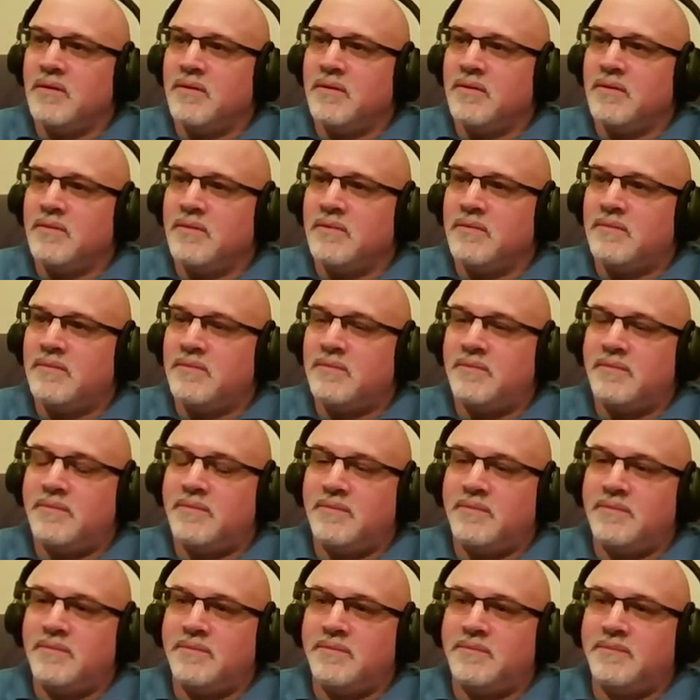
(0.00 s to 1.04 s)

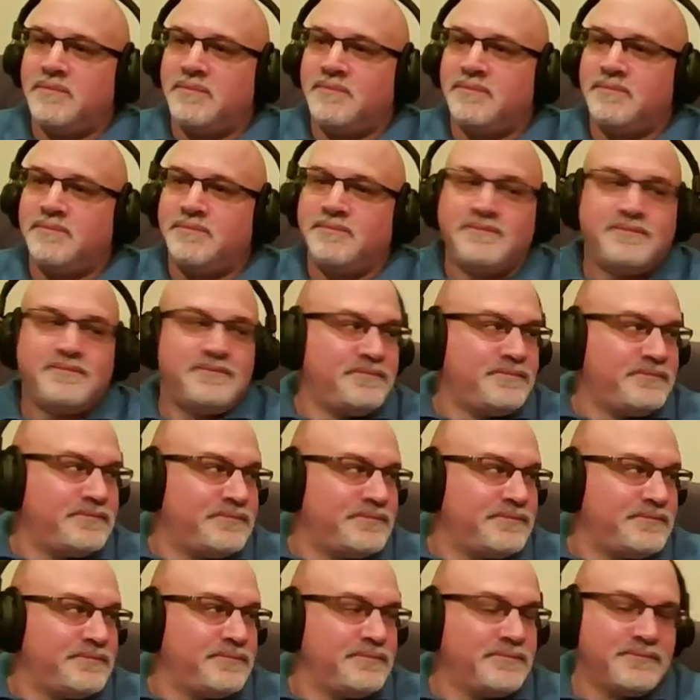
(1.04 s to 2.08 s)

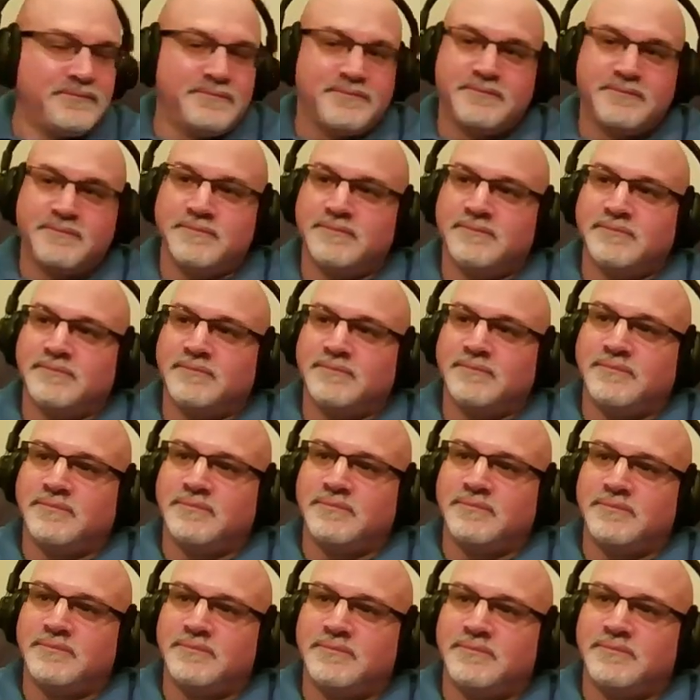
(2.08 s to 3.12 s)

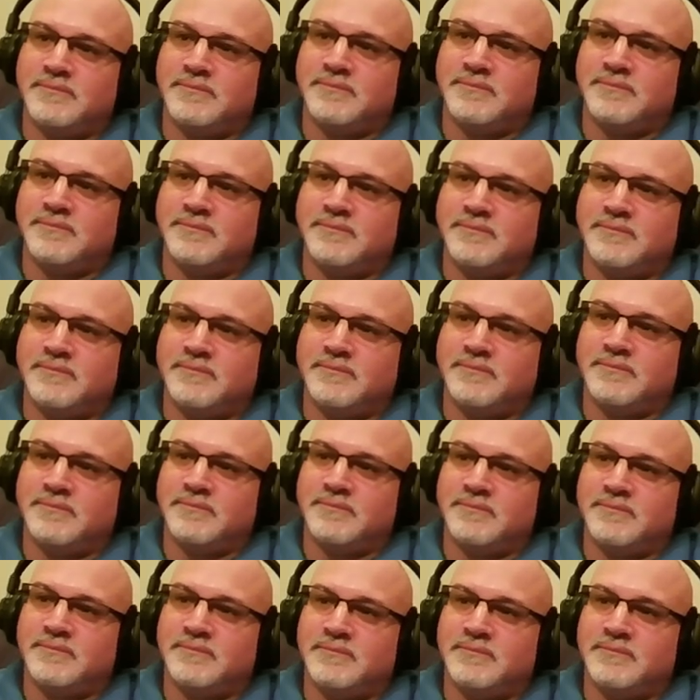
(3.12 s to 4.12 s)
(silent)